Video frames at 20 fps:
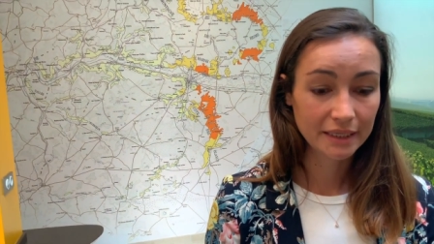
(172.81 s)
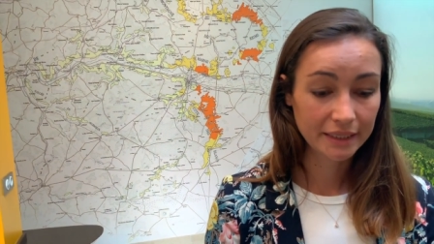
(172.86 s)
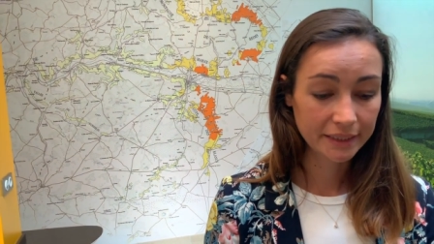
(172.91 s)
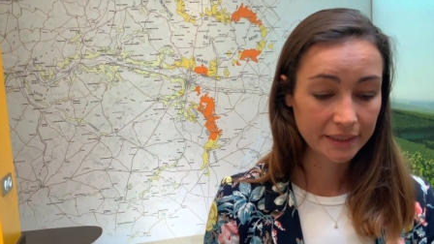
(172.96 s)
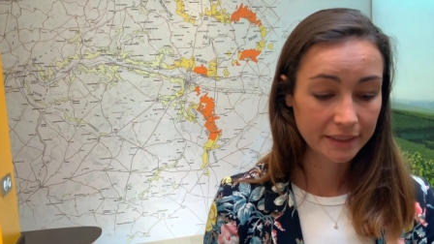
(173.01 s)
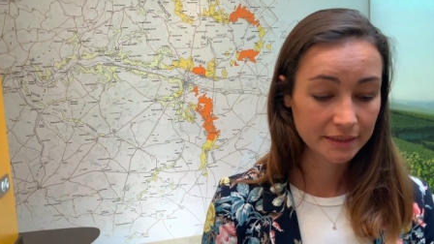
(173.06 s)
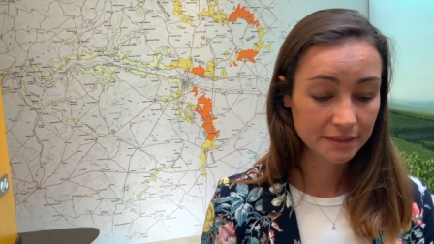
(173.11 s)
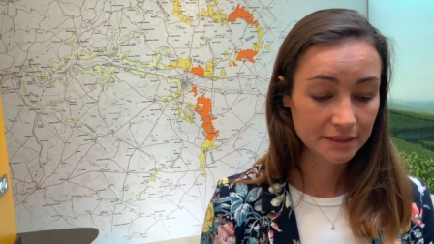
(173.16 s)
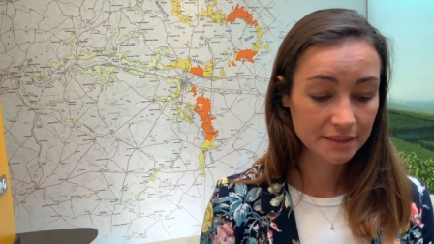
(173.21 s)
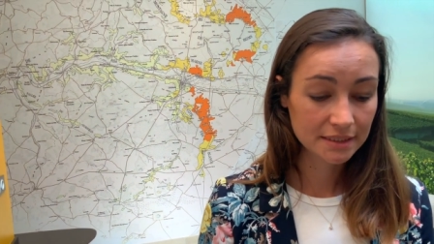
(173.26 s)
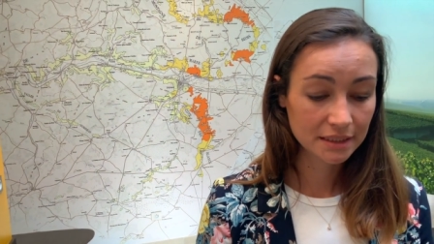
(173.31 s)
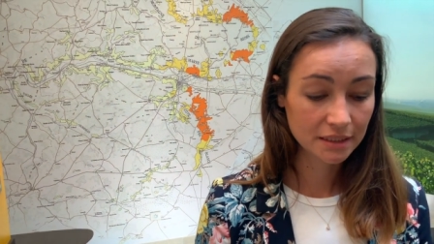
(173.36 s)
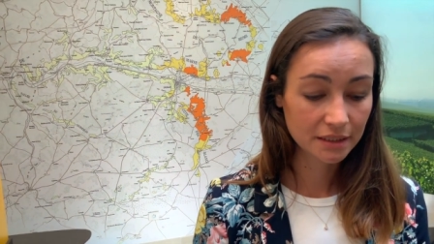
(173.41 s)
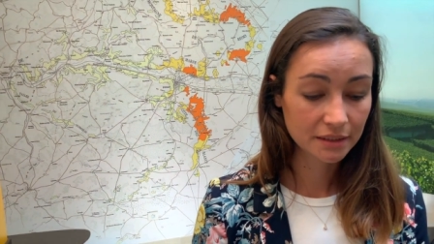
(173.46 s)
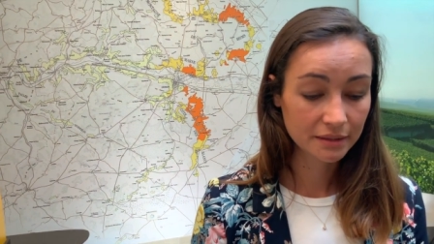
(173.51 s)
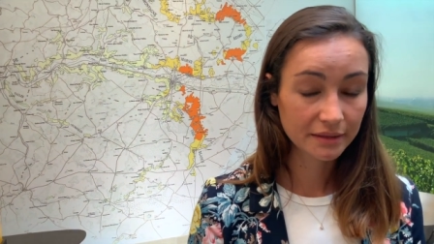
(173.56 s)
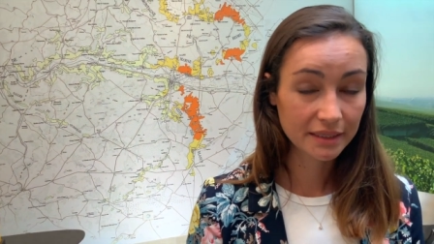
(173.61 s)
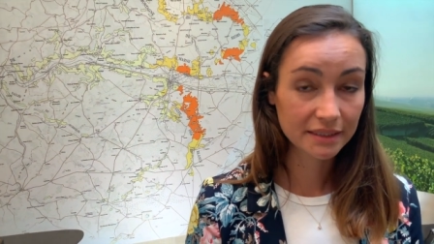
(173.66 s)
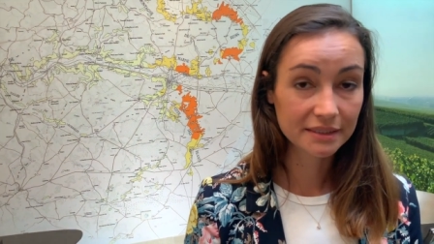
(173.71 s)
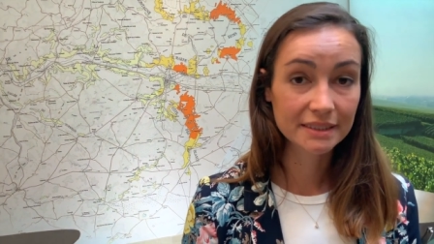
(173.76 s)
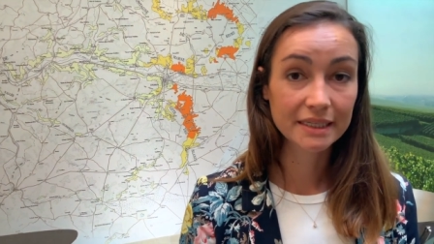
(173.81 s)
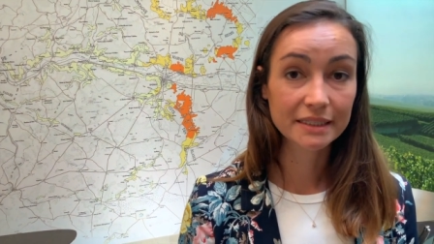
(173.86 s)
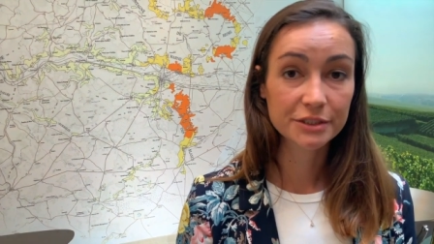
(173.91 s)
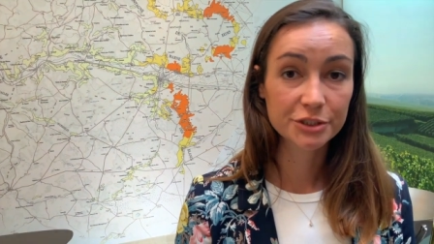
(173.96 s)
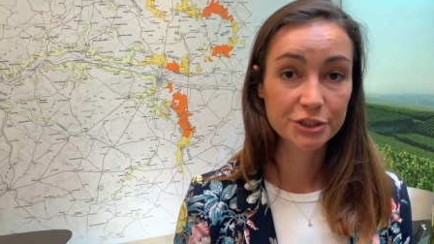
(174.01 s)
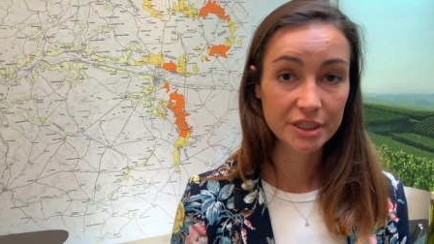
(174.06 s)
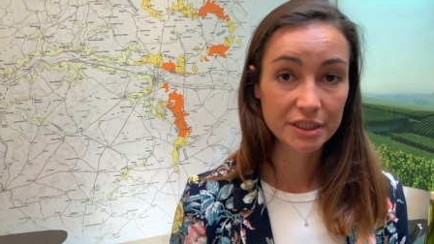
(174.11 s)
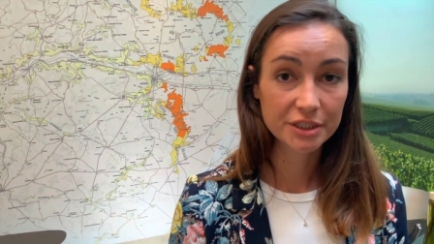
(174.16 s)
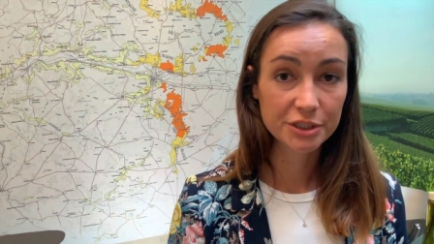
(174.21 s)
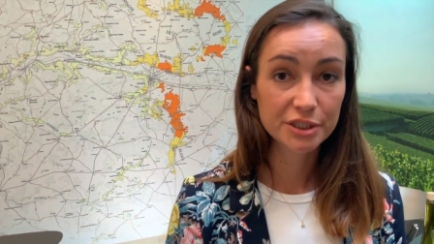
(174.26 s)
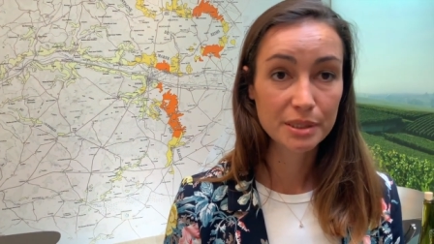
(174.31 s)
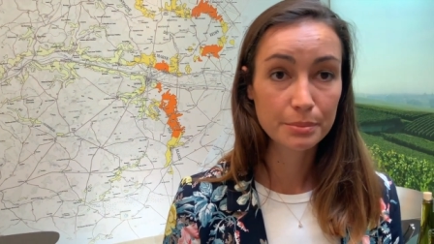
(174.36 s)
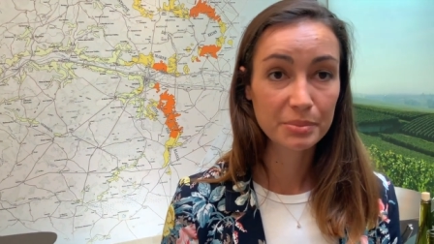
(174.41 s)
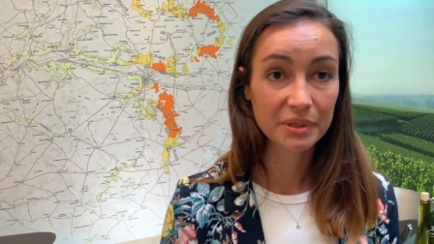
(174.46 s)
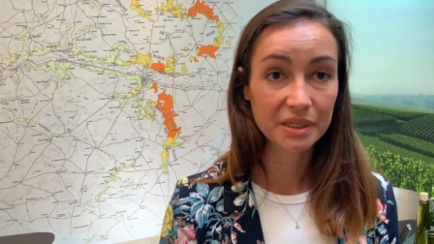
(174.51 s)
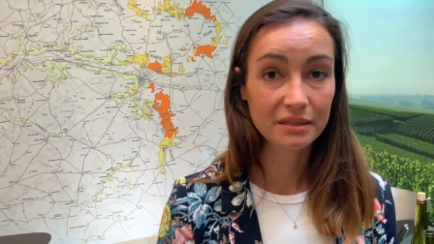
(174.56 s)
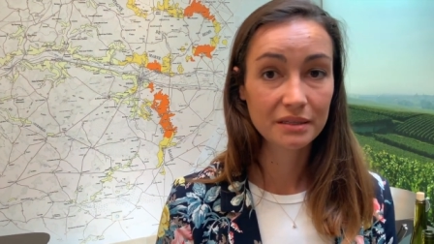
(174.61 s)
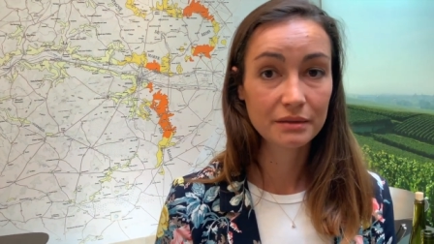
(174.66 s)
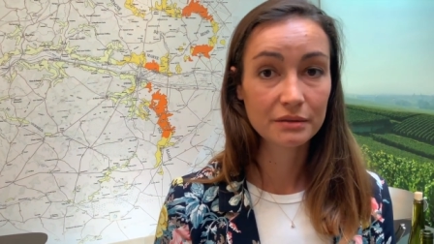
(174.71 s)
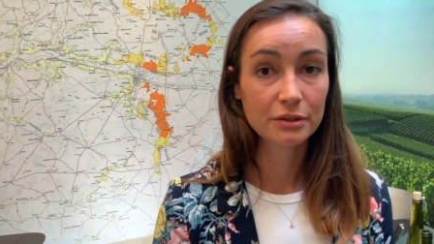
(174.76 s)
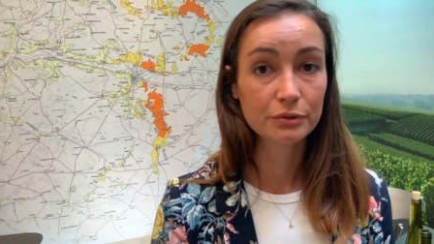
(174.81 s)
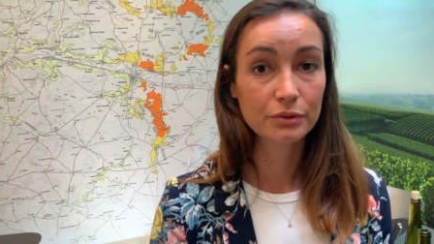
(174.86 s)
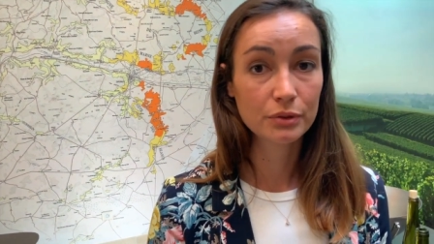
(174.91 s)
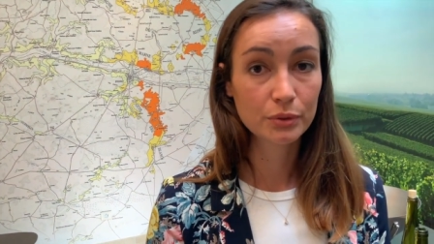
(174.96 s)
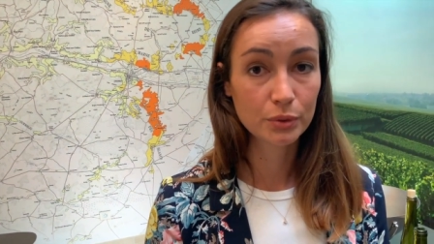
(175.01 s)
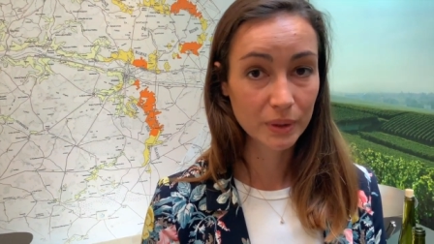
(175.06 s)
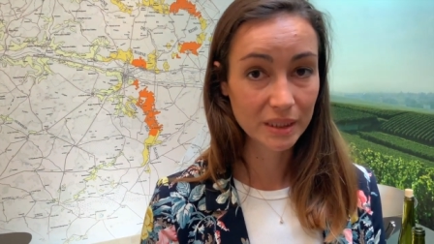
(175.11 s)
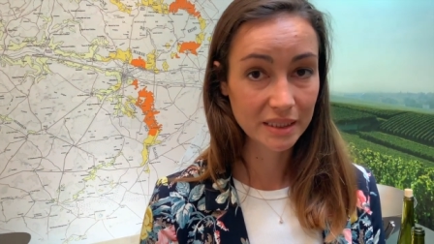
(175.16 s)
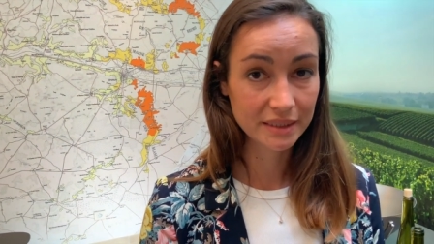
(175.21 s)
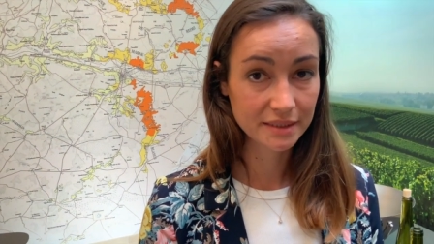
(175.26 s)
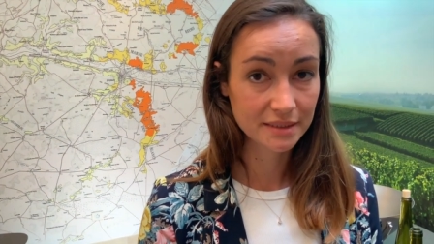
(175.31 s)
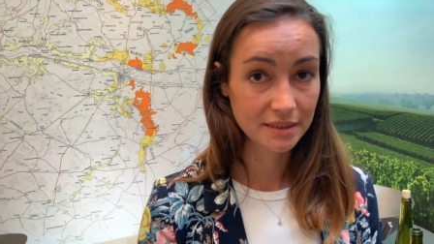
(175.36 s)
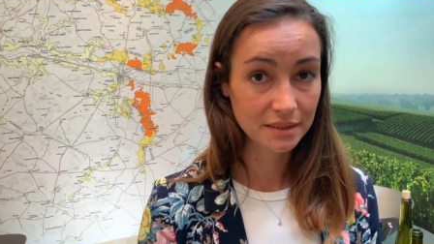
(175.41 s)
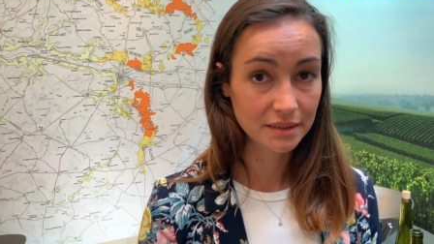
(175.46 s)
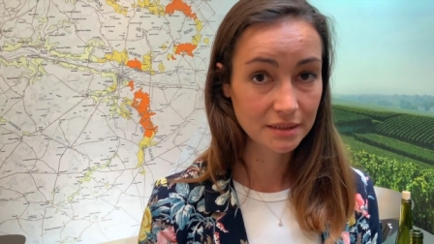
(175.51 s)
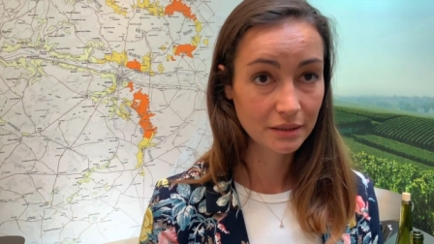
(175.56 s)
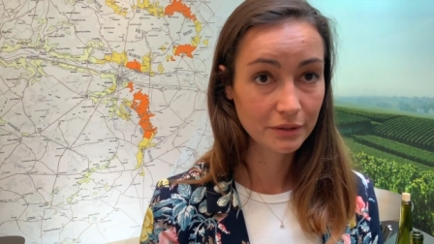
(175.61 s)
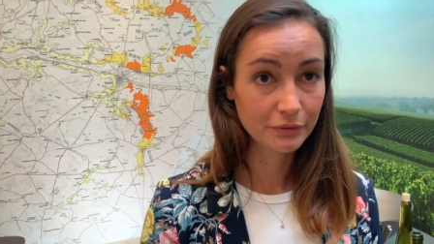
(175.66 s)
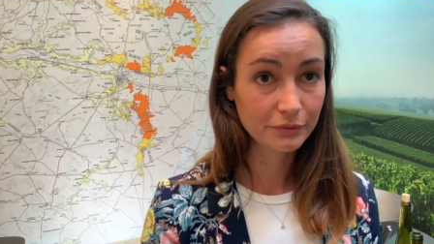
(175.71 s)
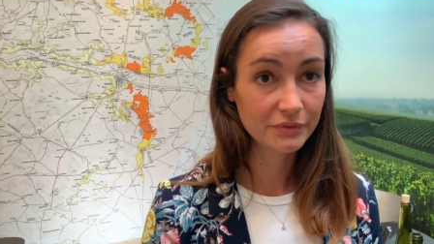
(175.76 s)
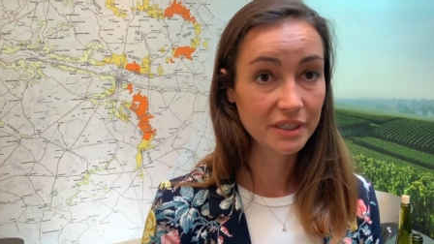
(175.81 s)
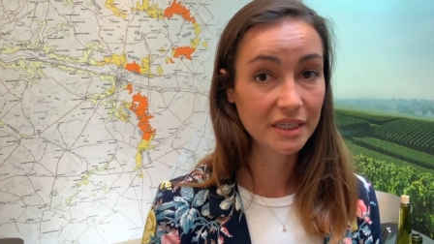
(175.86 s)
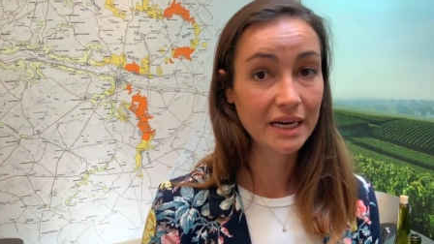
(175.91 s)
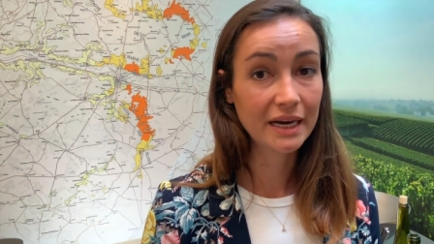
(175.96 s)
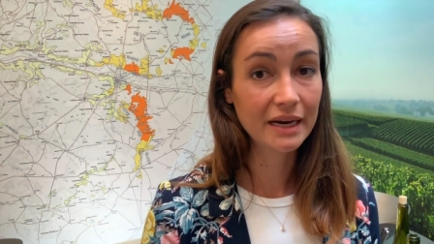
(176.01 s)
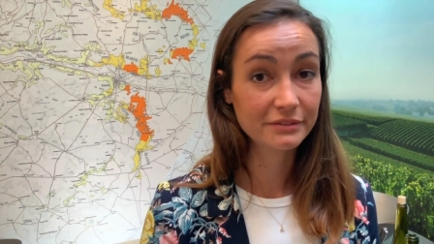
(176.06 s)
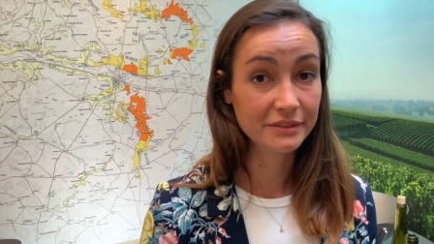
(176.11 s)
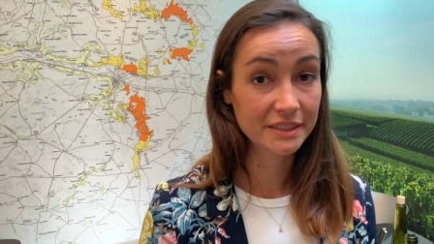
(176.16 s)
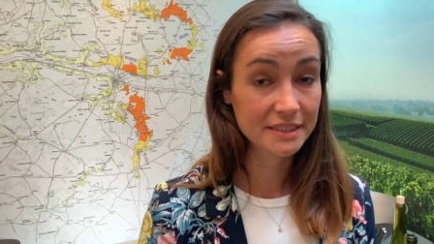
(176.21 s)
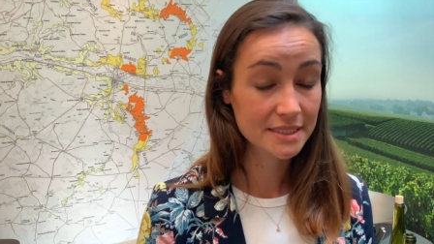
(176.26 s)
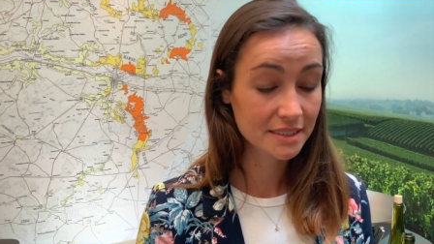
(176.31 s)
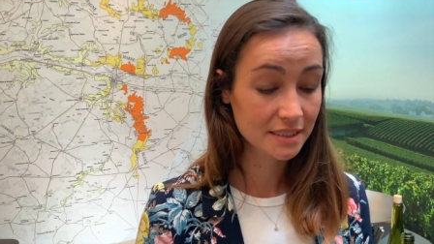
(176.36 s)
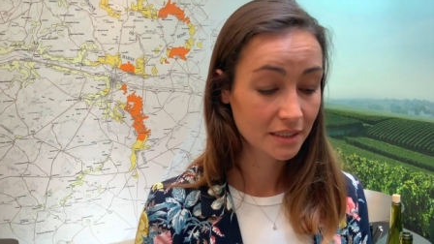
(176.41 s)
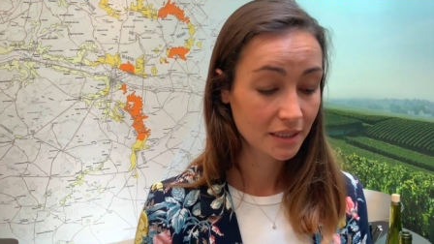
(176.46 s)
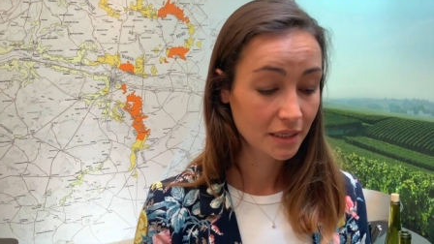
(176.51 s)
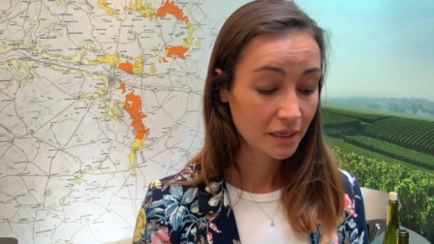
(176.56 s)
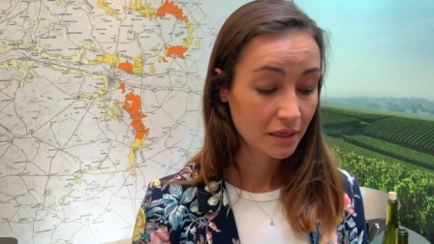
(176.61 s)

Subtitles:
and that can change depending on the quality of the harvest.